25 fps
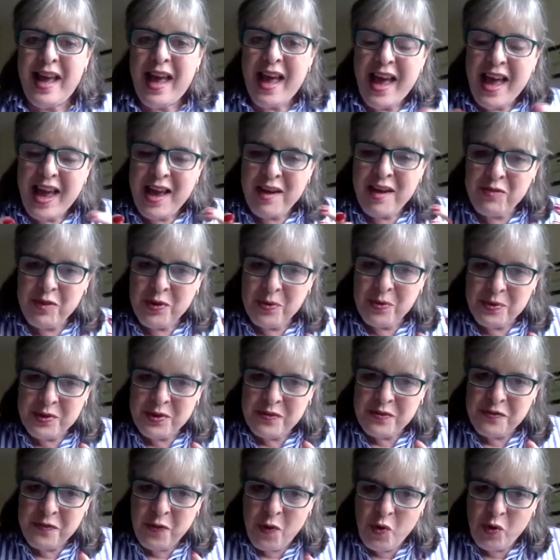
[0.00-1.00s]
Everyone's
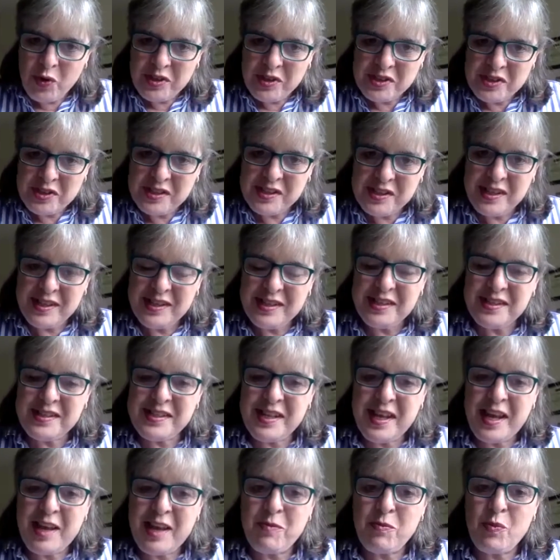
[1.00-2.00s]
focus is in the
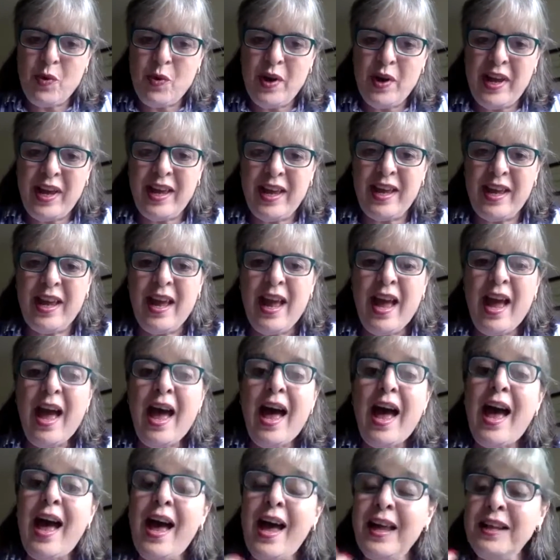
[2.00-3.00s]
same way,
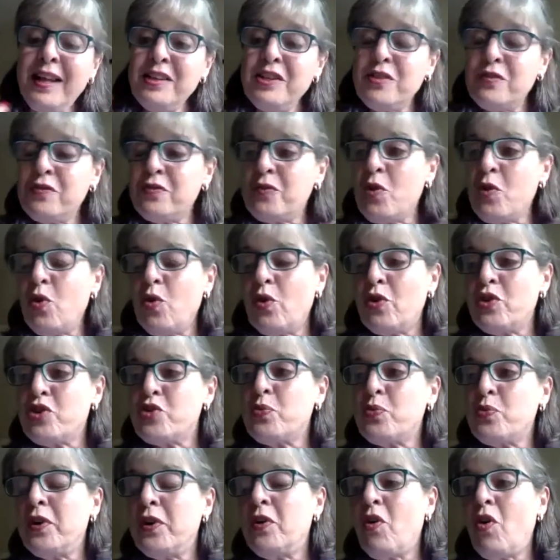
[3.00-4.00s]
and of course
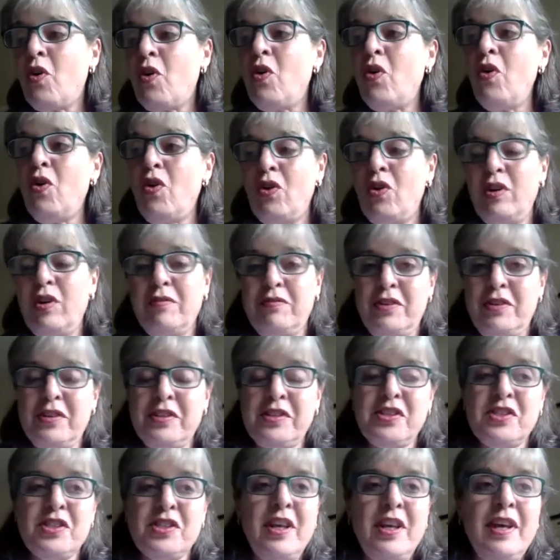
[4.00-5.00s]
we're all of us